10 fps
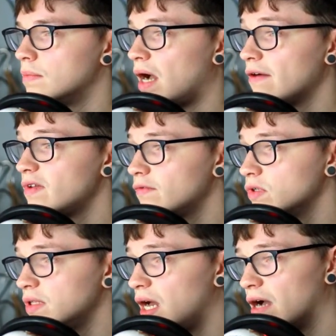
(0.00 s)
I've never
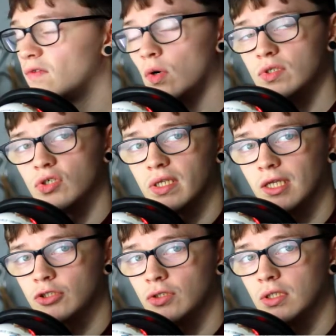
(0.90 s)
done that. I've always done
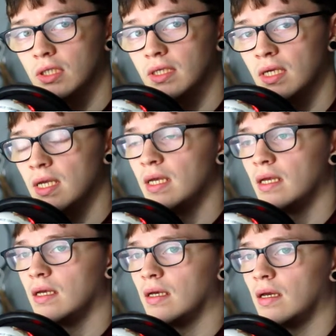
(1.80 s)
electronically.
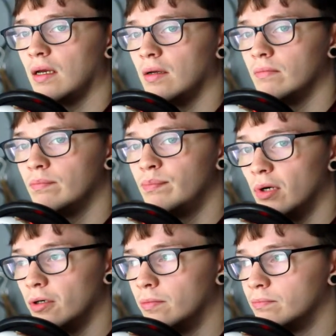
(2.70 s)

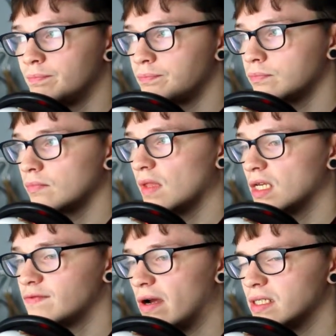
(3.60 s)
But
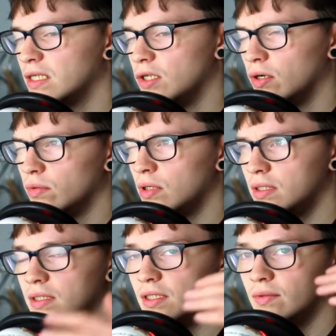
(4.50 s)
as far as I know,
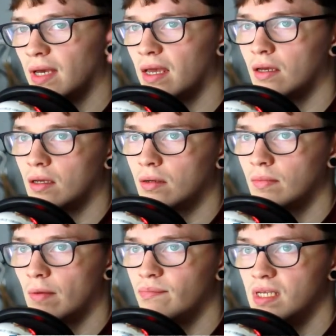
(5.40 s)
you get
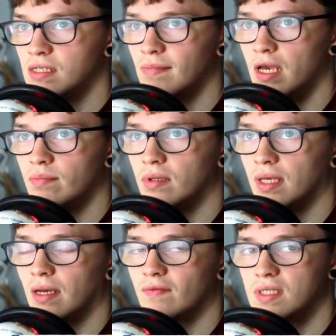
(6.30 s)
a piece of paper
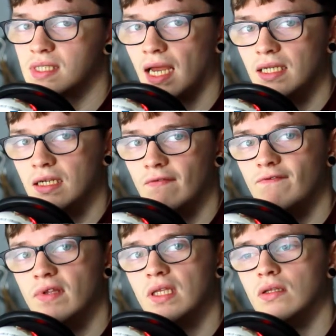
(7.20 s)
that you have to sign in and
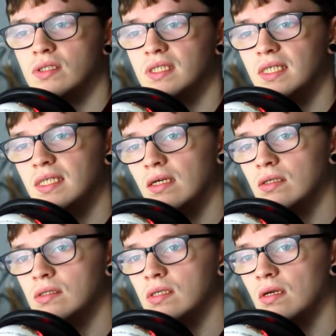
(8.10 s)
fill in lots of
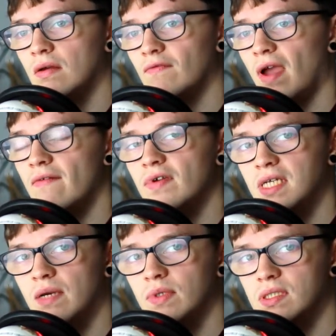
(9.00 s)
details every
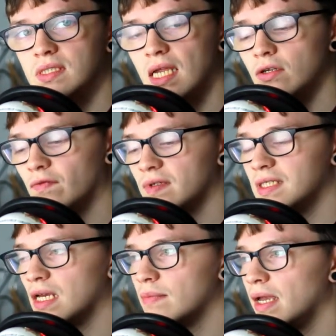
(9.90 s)
time you send off a
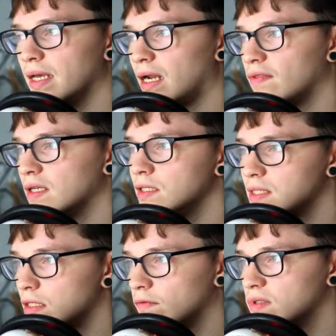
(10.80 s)
TMA. And I think you
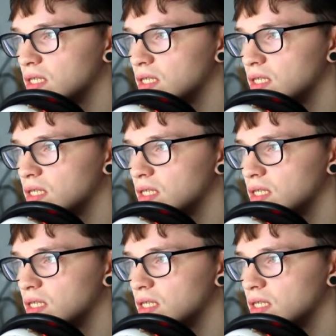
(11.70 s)
send off a